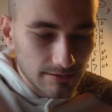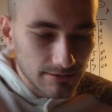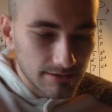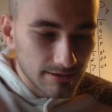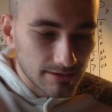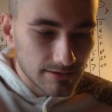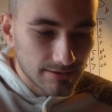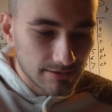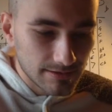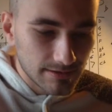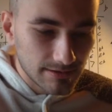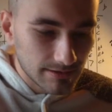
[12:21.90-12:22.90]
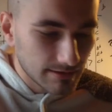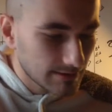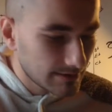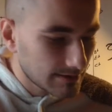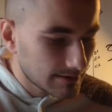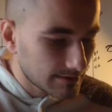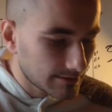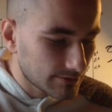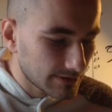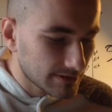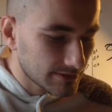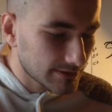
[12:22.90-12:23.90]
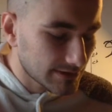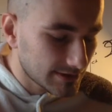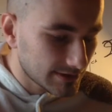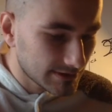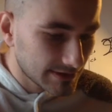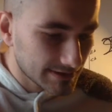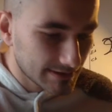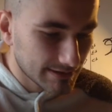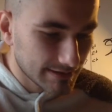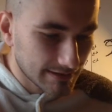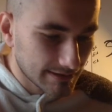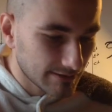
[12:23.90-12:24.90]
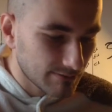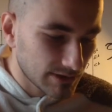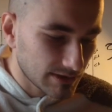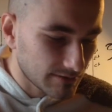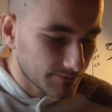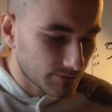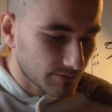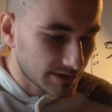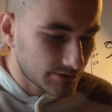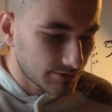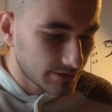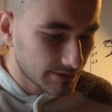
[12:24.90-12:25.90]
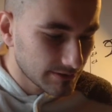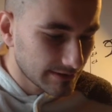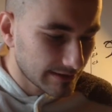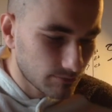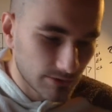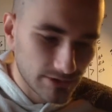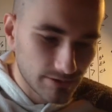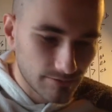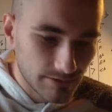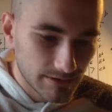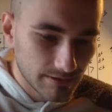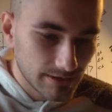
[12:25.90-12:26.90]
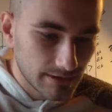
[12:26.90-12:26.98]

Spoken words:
This is a quick little guitar lesson that I think went on for way too long. That went nowhere.